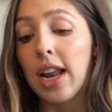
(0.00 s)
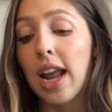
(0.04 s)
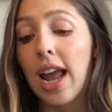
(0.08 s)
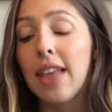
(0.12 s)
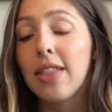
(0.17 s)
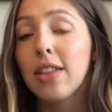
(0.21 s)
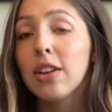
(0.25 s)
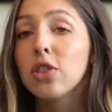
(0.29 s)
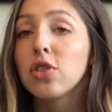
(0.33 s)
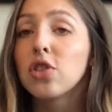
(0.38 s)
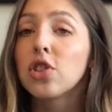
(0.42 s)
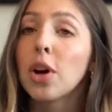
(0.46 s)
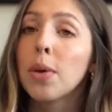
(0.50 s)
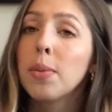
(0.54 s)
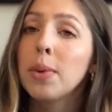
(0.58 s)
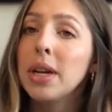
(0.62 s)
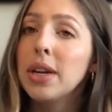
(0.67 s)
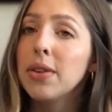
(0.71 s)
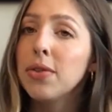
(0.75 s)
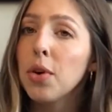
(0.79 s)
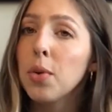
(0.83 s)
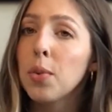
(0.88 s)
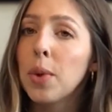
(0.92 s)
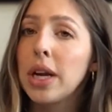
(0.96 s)
And there's so many
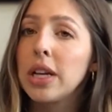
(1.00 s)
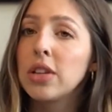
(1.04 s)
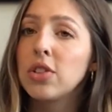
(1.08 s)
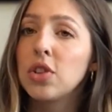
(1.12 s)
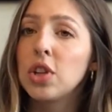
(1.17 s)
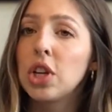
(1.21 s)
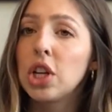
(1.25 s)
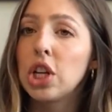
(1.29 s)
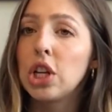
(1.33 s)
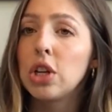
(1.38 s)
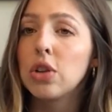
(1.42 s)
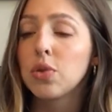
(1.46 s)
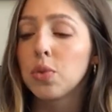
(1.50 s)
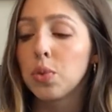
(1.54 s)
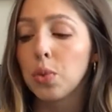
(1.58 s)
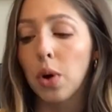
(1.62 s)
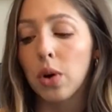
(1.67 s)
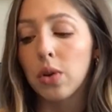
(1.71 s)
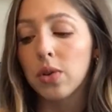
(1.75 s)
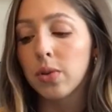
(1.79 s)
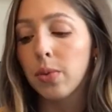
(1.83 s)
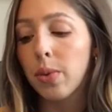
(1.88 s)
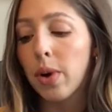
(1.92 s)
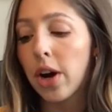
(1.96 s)
different ways you can use
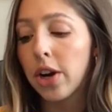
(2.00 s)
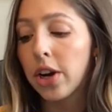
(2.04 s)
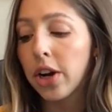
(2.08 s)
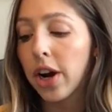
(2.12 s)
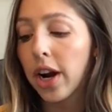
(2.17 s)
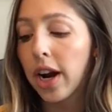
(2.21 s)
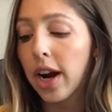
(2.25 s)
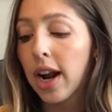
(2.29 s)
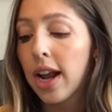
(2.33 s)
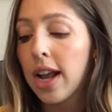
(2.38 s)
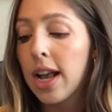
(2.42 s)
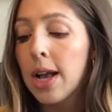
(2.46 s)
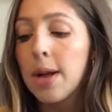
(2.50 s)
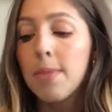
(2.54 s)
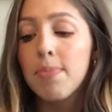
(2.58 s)
rose water.